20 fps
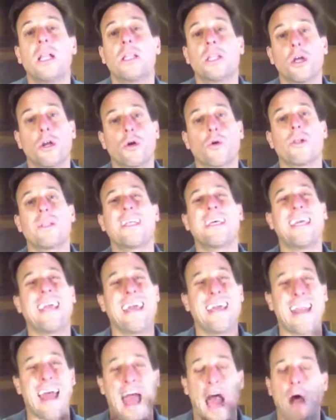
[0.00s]
literally
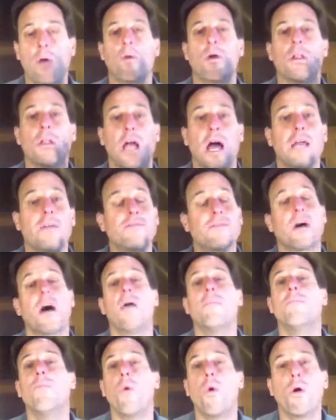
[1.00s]
in our
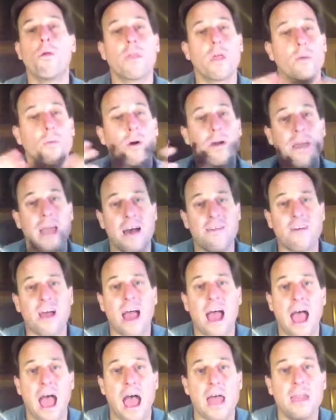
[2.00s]
lifetime more than we ever
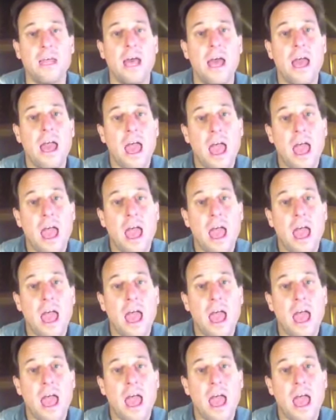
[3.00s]
had.